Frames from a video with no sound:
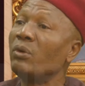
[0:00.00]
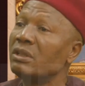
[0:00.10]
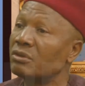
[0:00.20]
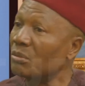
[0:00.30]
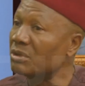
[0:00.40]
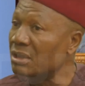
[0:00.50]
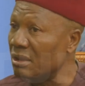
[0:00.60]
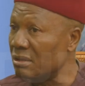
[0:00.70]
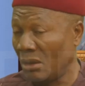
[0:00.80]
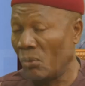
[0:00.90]
win some
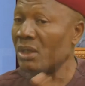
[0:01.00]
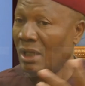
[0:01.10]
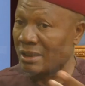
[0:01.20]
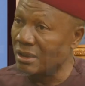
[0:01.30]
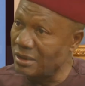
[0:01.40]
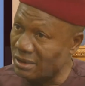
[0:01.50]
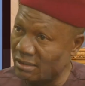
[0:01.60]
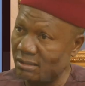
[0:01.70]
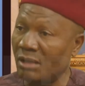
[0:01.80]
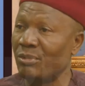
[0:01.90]
state, or well, at least
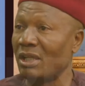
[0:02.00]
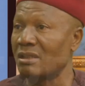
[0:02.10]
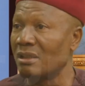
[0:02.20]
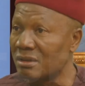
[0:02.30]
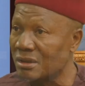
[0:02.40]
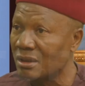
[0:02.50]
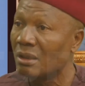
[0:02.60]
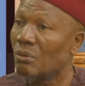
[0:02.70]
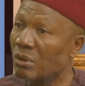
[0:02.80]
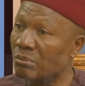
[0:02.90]
Abia State,
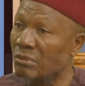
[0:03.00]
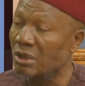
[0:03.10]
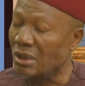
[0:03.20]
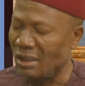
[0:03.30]
win